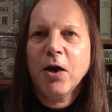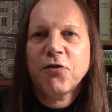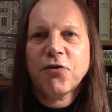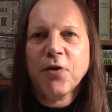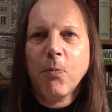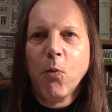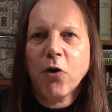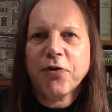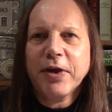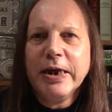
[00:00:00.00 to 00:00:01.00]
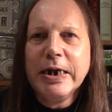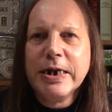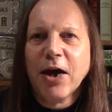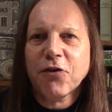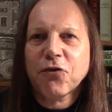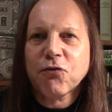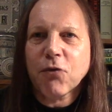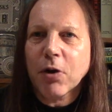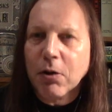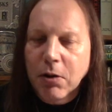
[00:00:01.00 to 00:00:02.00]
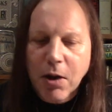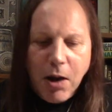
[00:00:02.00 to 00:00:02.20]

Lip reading: somewhat industrial.